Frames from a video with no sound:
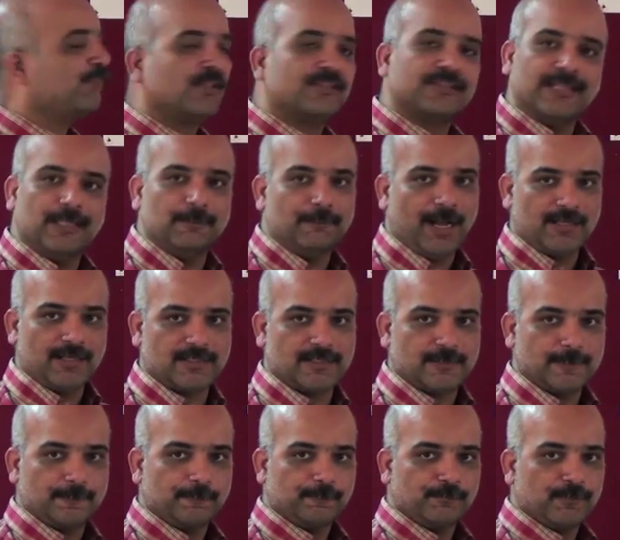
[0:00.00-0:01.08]
for 3
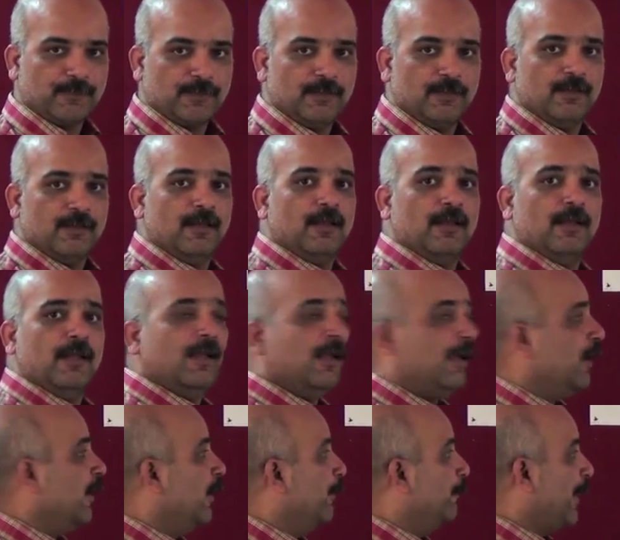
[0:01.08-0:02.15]
marks.
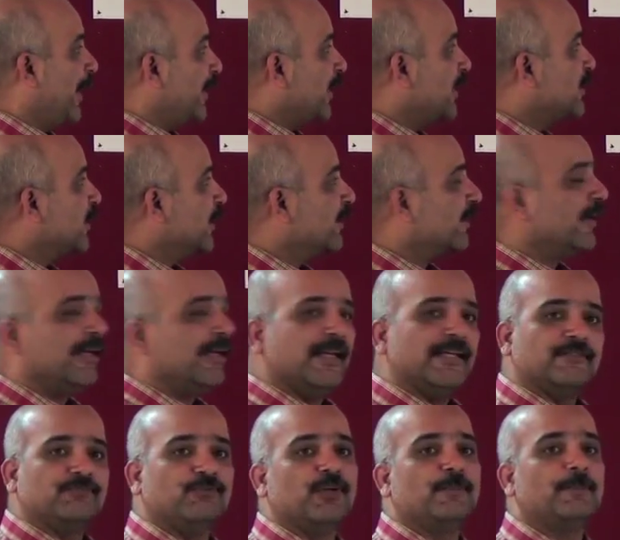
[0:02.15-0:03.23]
My dear children,
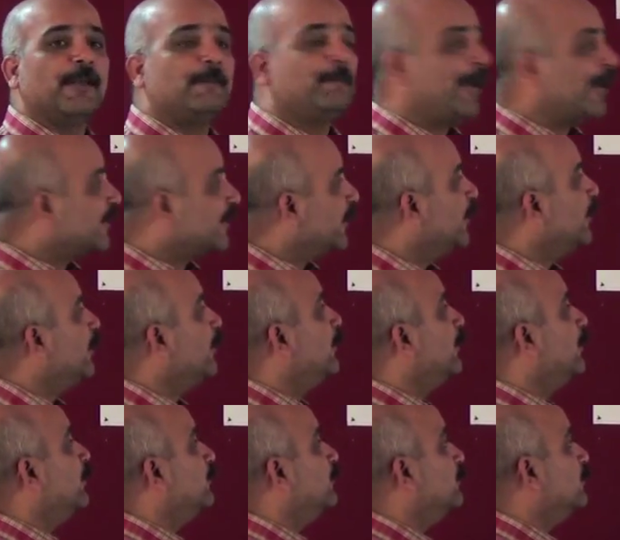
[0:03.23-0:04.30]
it would be better
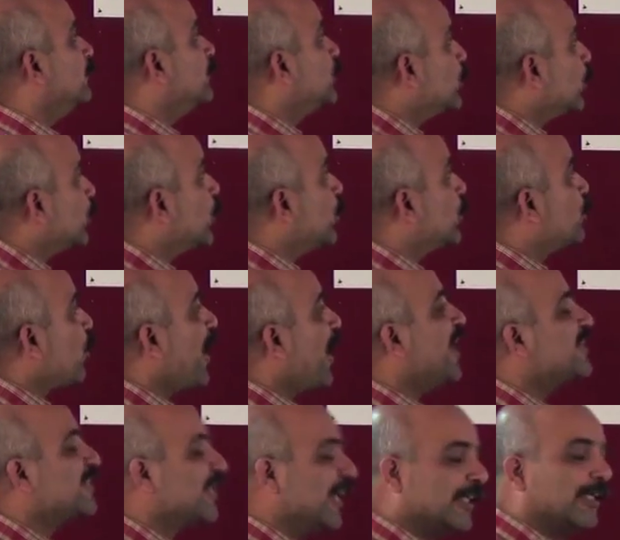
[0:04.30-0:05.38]
to draw
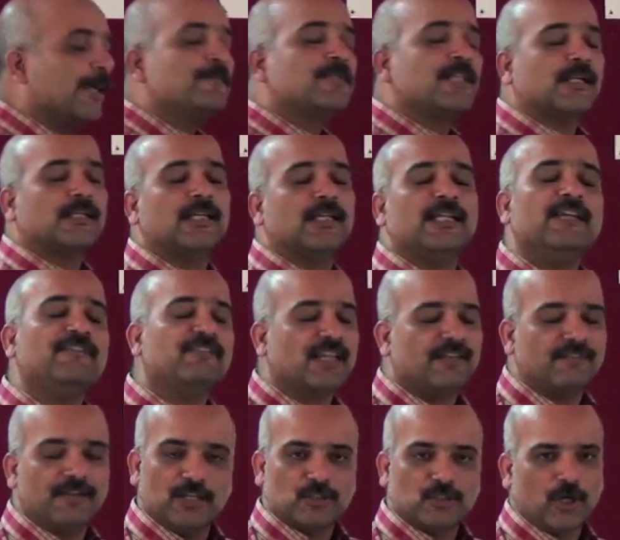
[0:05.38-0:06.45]
a circumcircle if
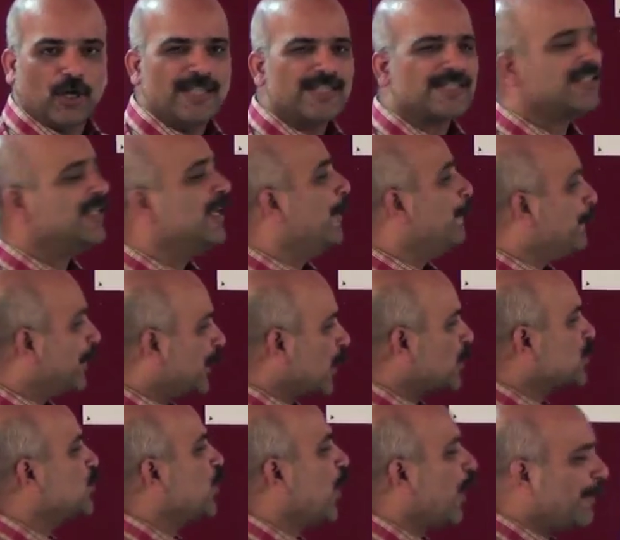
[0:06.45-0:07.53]
given a choice,
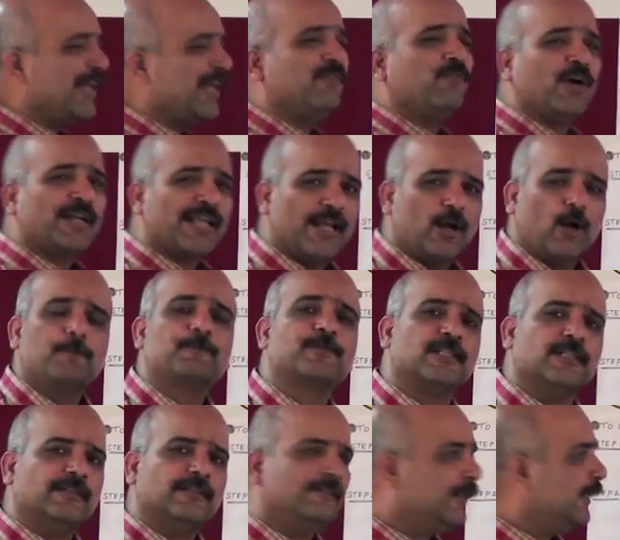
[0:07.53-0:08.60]
because normally what I
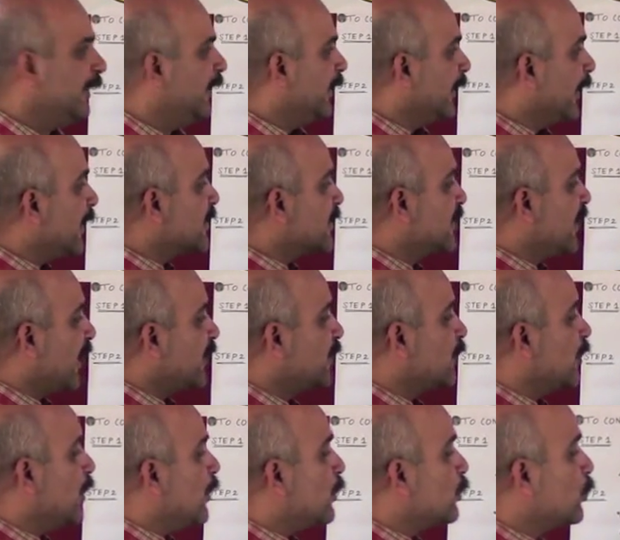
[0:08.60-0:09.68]
observe is
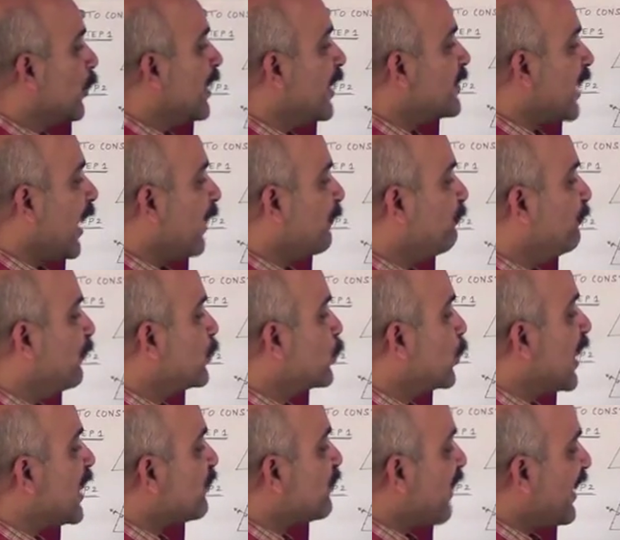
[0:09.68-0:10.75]
that
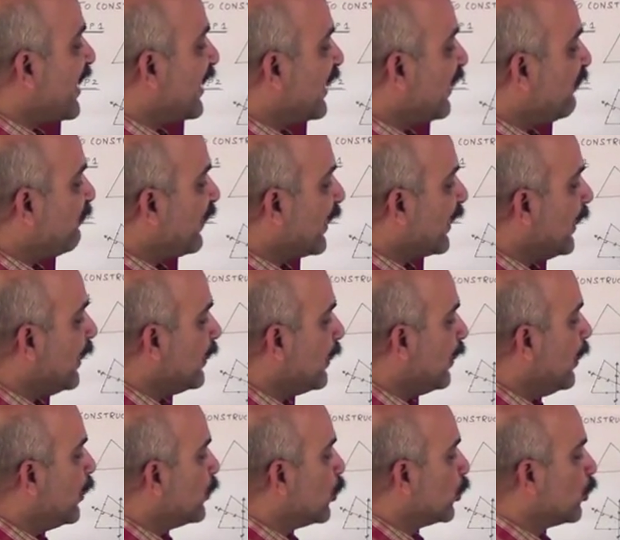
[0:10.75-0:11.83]
students find it difficult
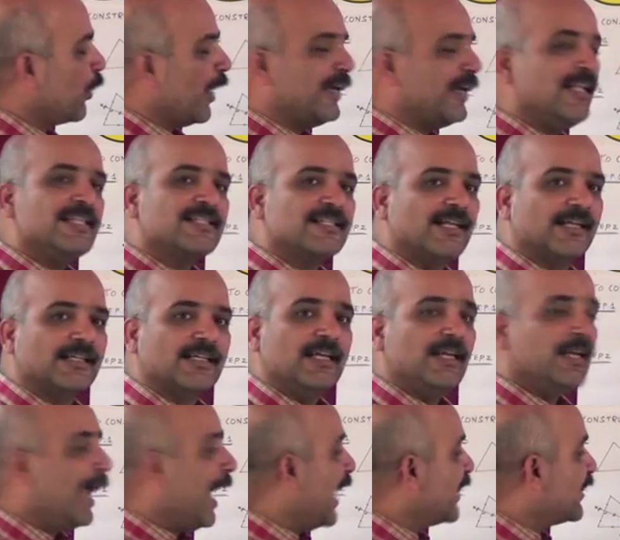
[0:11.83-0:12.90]
to draw an
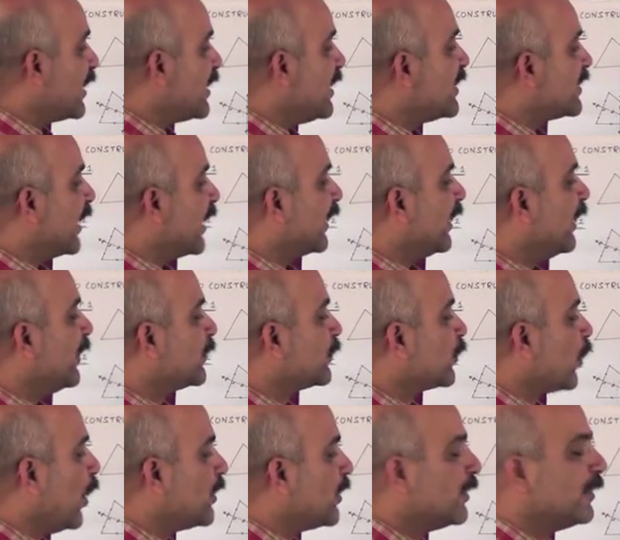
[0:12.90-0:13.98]
encircle, and the encircle
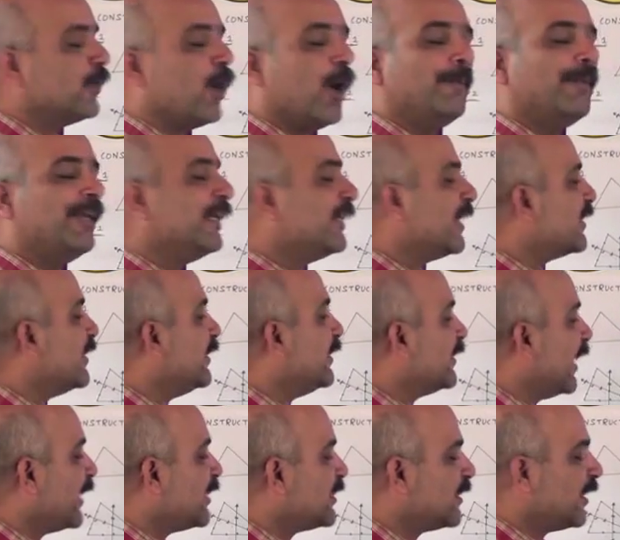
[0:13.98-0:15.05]
normally doesn't
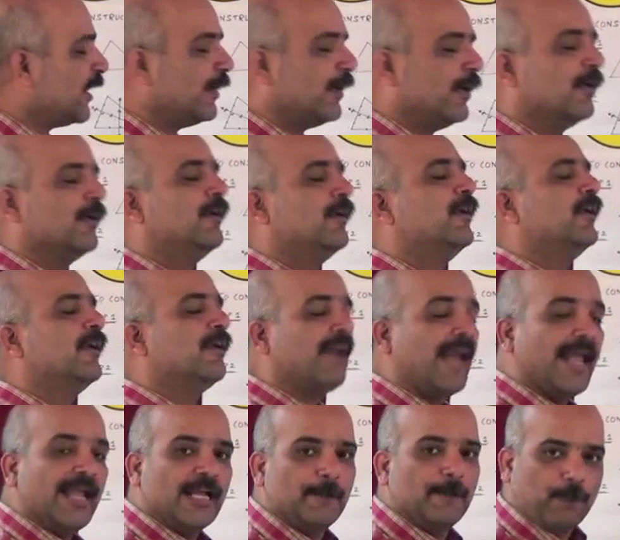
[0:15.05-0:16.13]
touch the
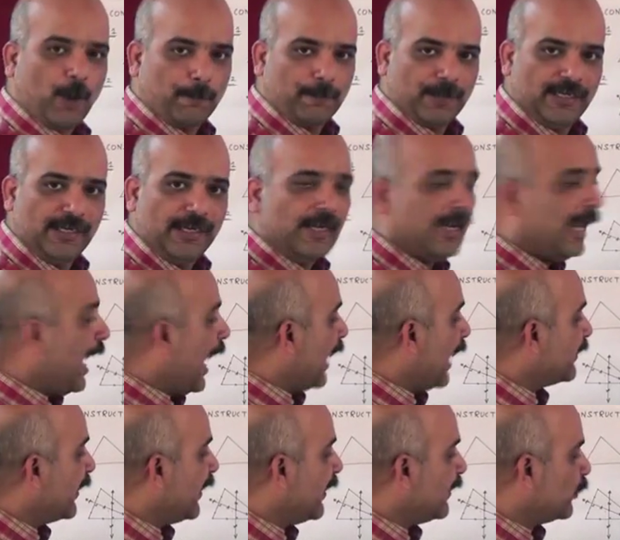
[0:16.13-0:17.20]
triangle properly.
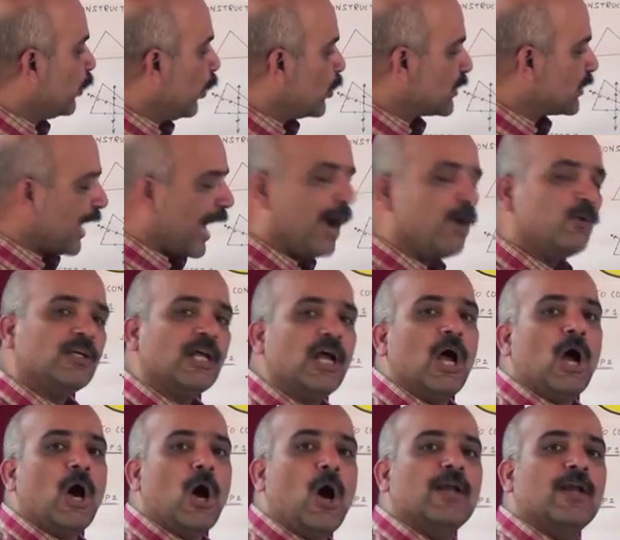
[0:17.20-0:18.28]
Either it goes out
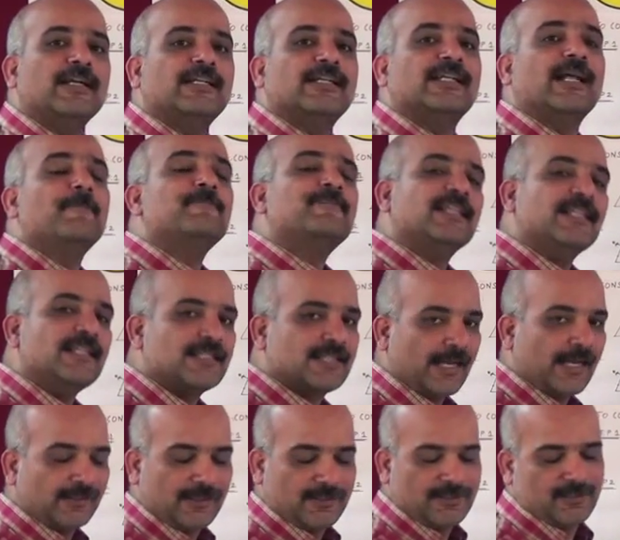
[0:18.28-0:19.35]
or it comes
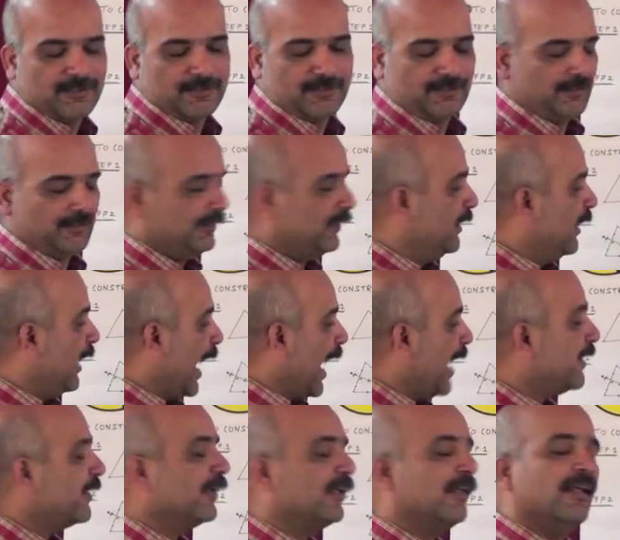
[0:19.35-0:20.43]
inside the circle,
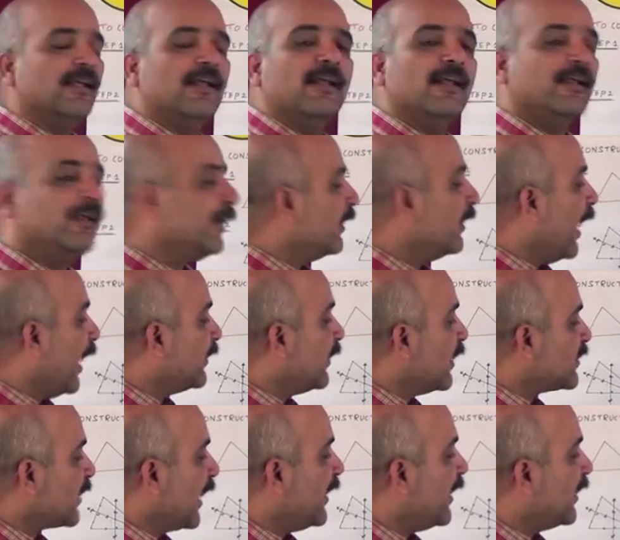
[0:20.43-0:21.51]
and in
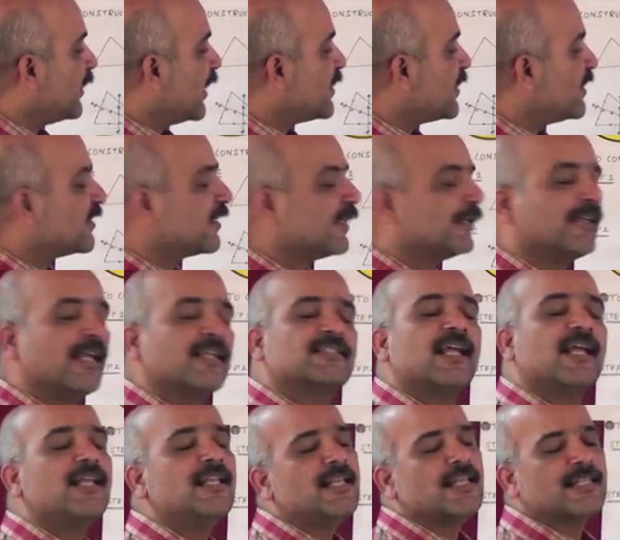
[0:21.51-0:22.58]
either side it doesn't touch
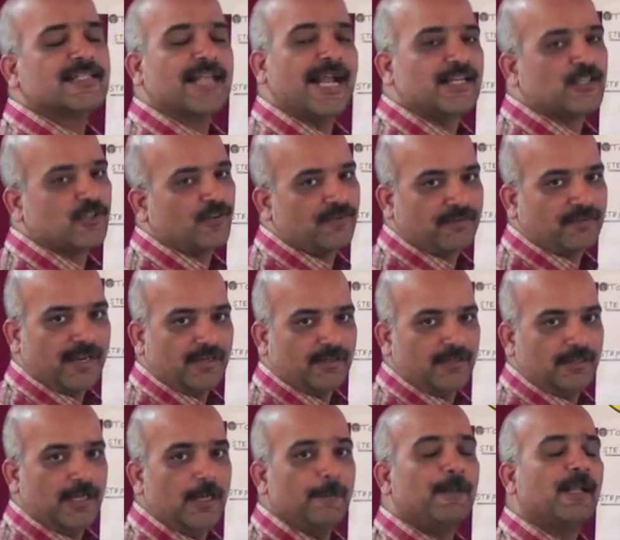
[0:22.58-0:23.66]
the sides of the
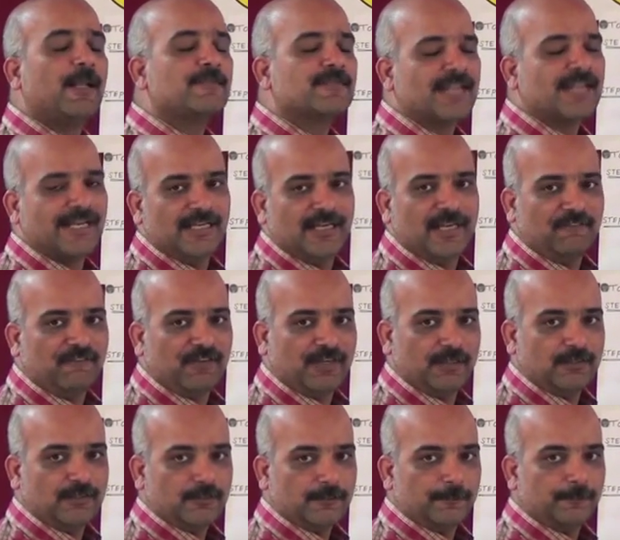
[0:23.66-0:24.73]
triangle. It becomes slightly
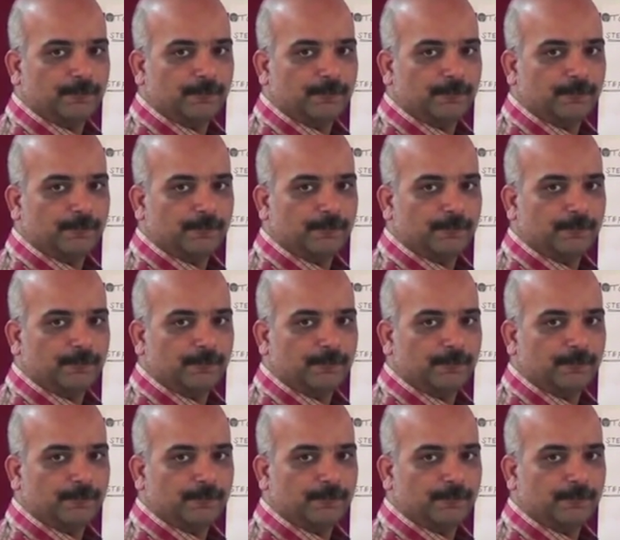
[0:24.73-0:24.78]
difficult.